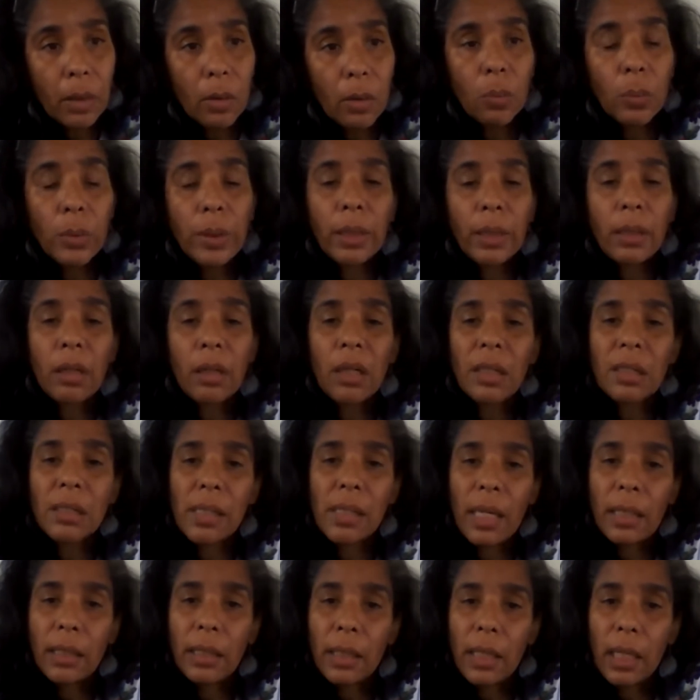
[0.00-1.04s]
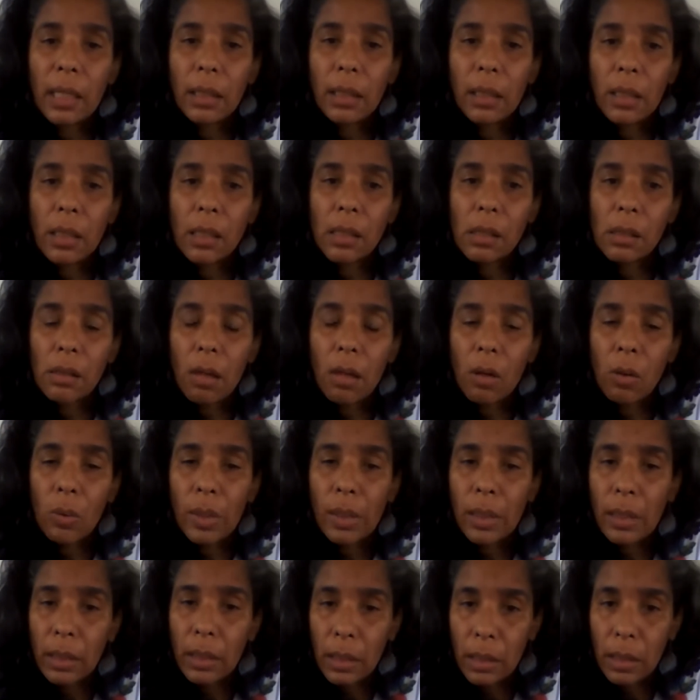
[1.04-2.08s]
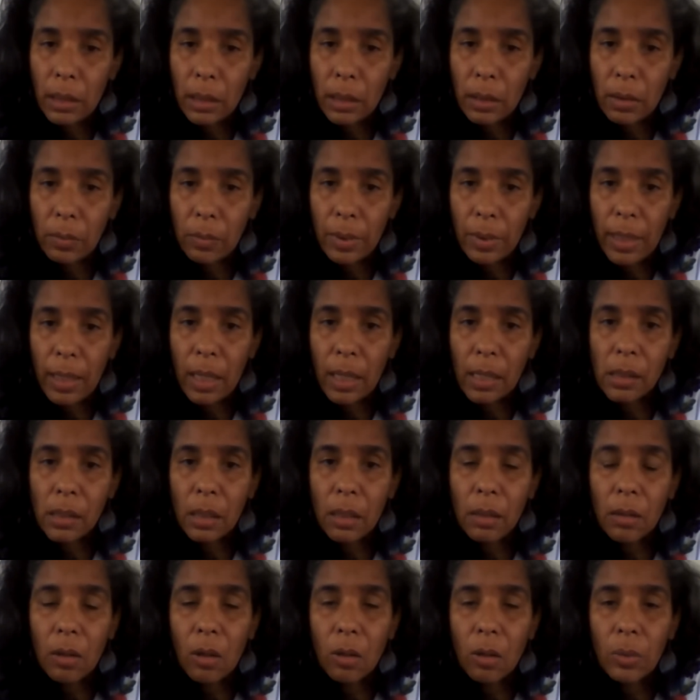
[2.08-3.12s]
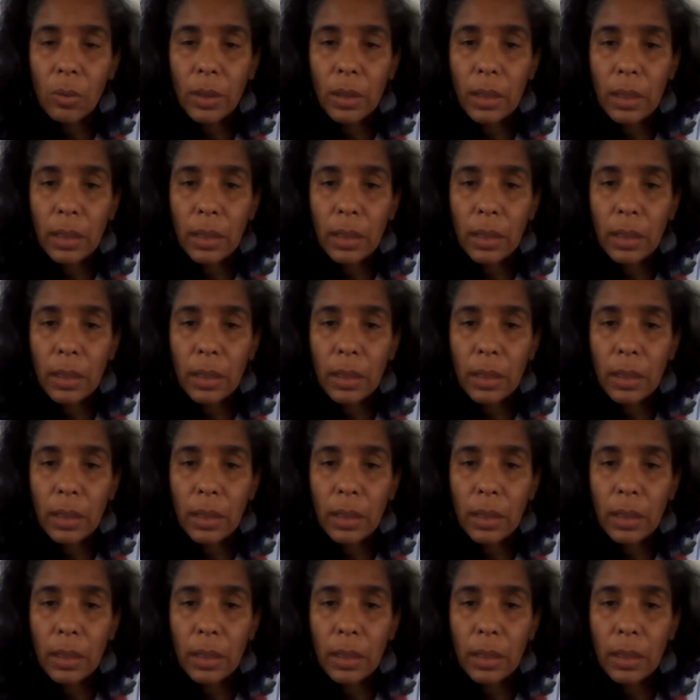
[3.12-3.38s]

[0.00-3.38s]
We are dedicating it to Our Lady. We are asking Our